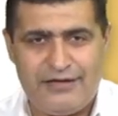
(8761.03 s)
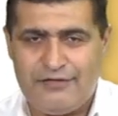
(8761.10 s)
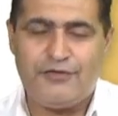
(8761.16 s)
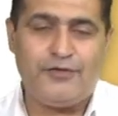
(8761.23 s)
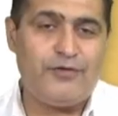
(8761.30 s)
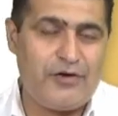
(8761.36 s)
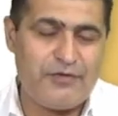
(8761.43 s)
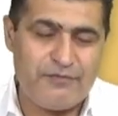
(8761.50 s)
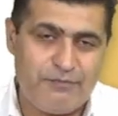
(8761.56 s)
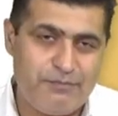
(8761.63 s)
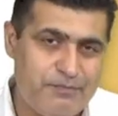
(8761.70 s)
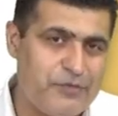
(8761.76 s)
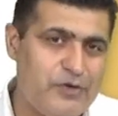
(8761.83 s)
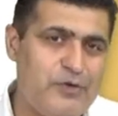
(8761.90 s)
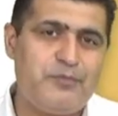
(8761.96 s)
If you're not,
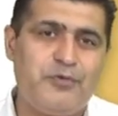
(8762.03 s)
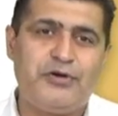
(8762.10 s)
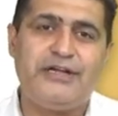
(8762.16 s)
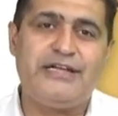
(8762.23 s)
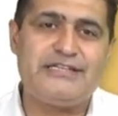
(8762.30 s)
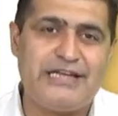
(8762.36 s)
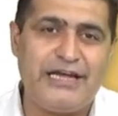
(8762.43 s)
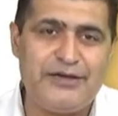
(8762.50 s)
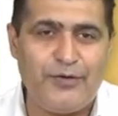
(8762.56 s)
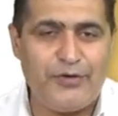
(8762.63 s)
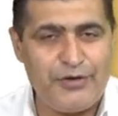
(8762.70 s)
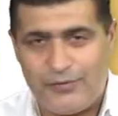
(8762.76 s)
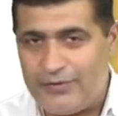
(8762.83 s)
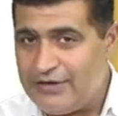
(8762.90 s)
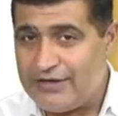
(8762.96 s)
you know, putting a sign
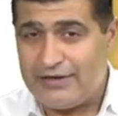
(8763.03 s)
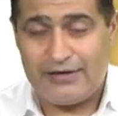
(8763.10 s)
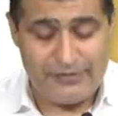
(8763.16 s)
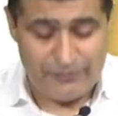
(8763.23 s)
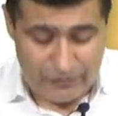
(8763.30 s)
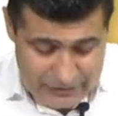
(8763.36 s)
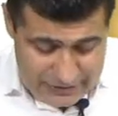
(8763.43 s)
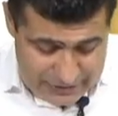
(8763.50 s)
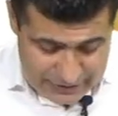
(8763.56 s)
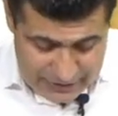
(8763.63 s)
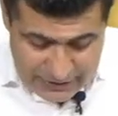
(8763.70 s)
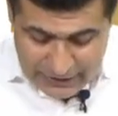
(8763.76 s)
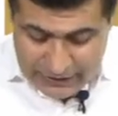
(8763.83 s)
onto it, it will give you an error.